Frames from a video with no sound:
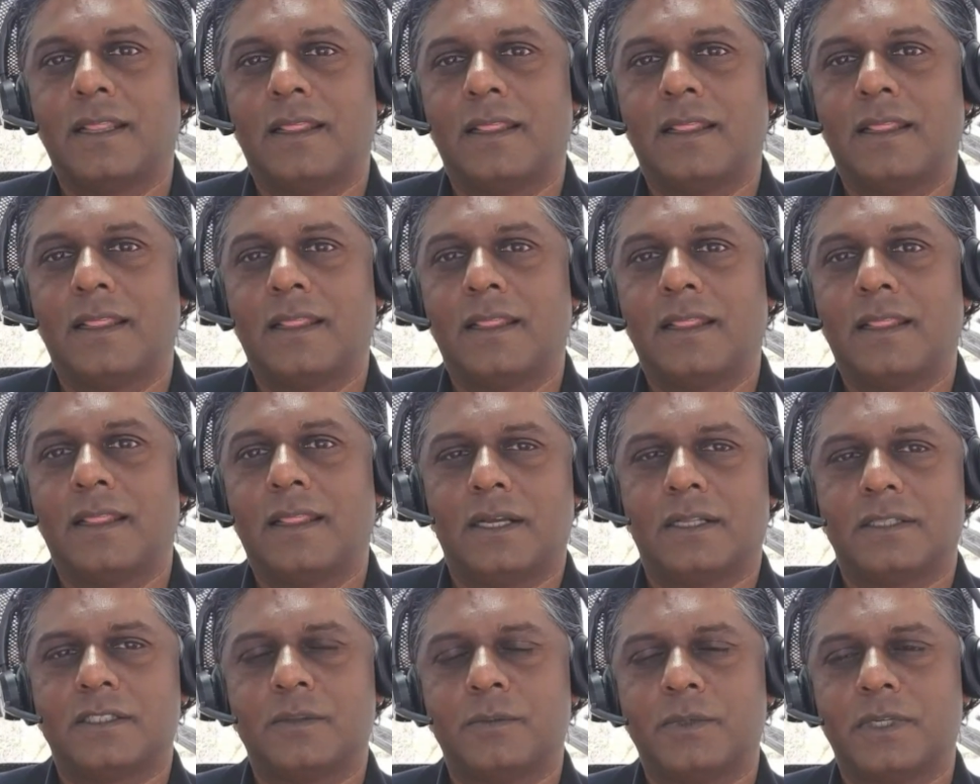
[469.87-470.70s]
That's really
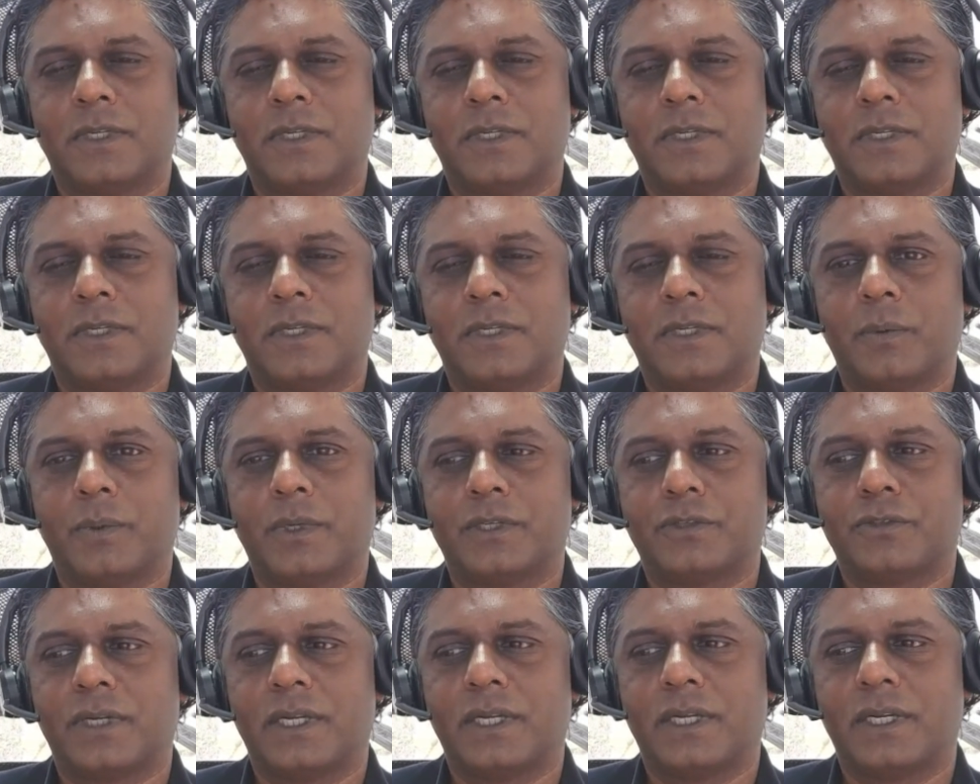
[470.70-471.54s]
ultimately what we want
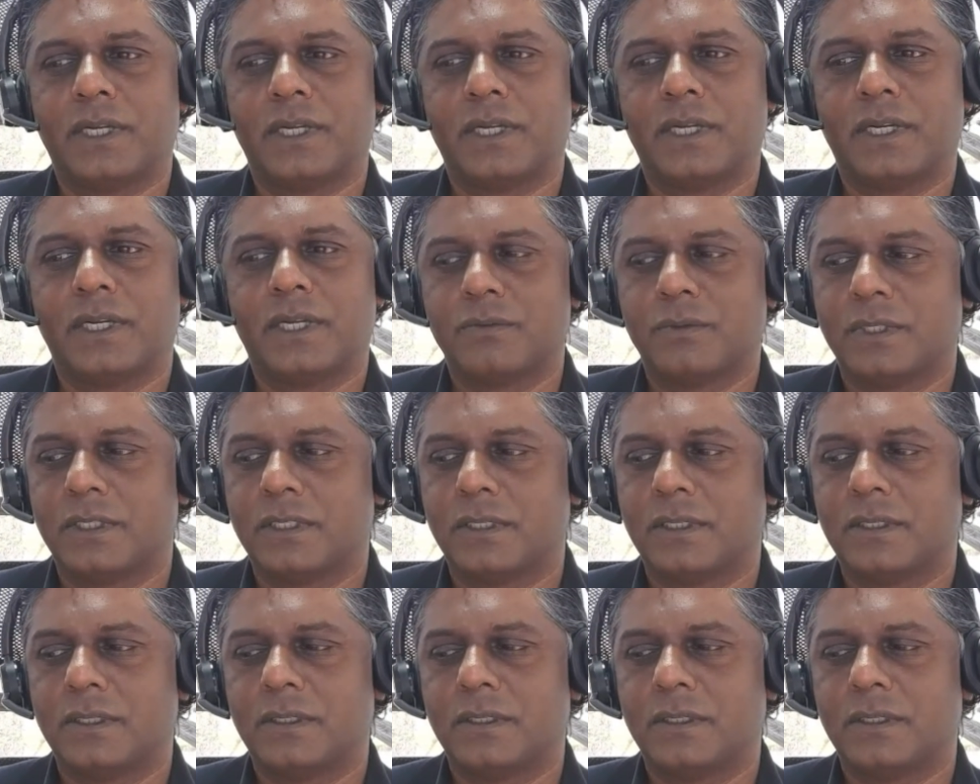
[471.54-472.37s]
to try and address with
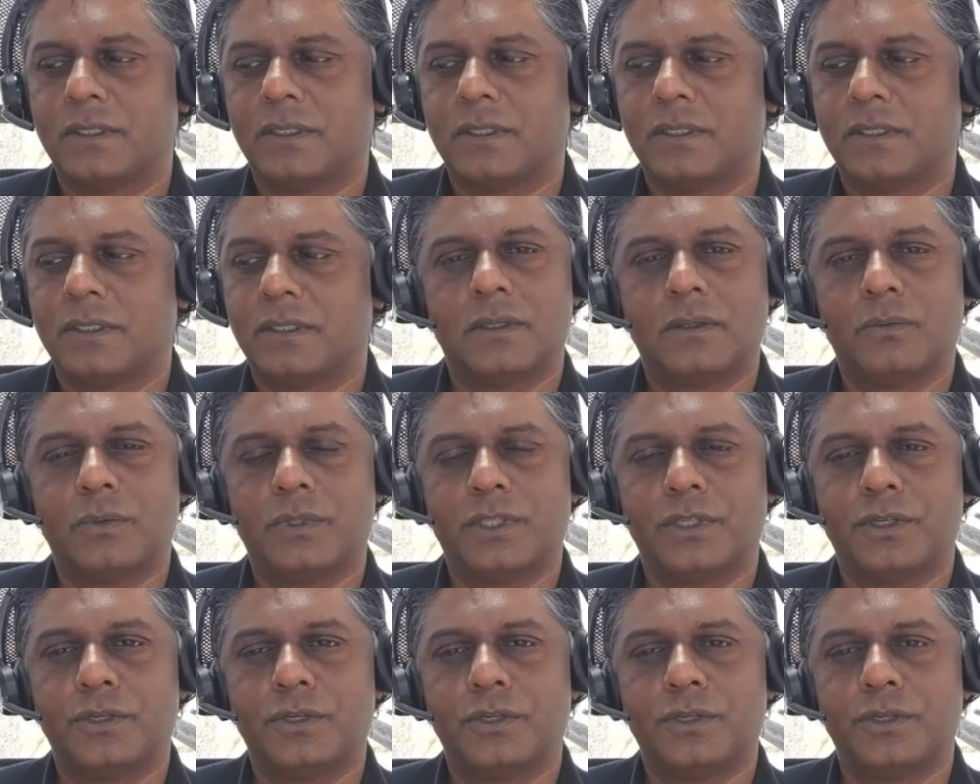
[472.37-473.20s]
the
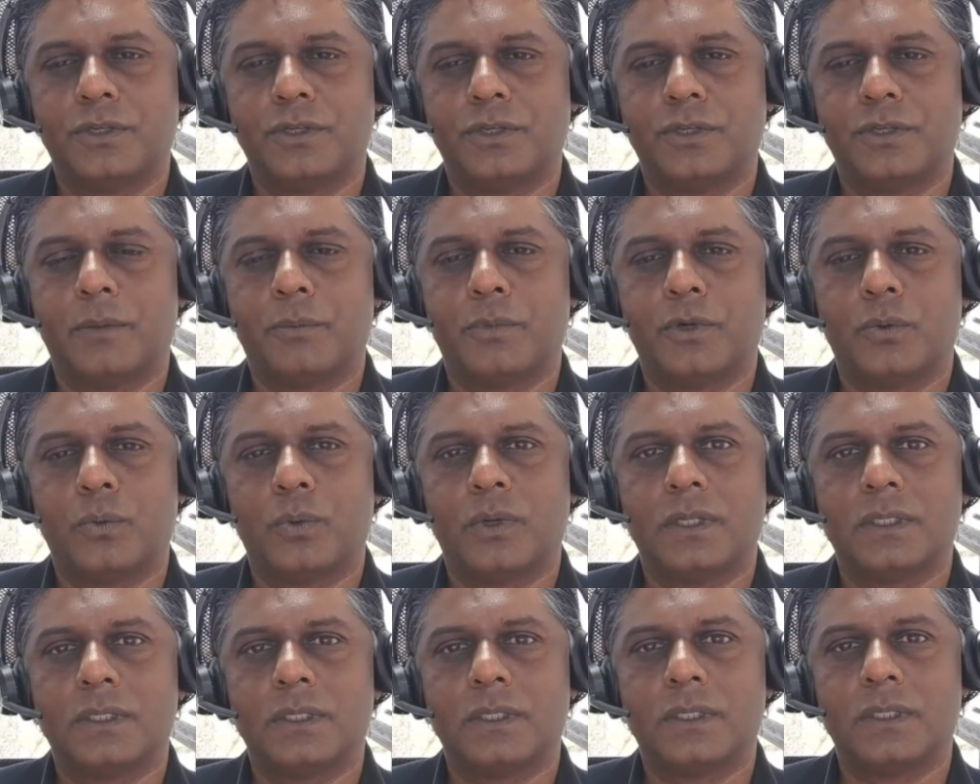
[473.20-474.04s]
new hybrid
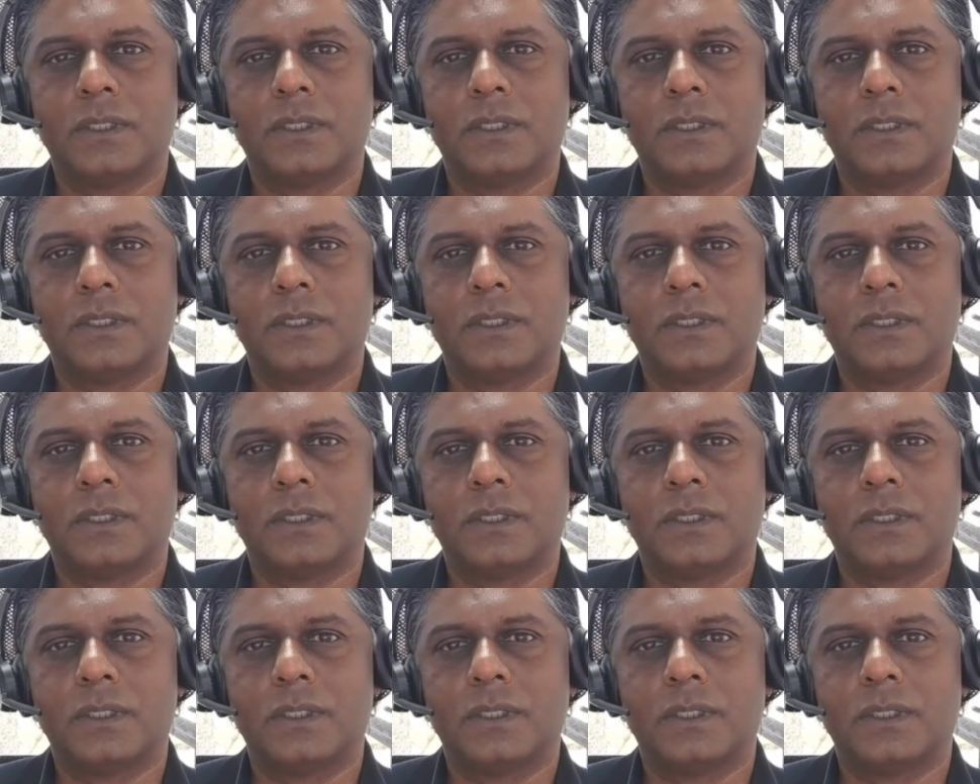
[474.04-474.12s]
world.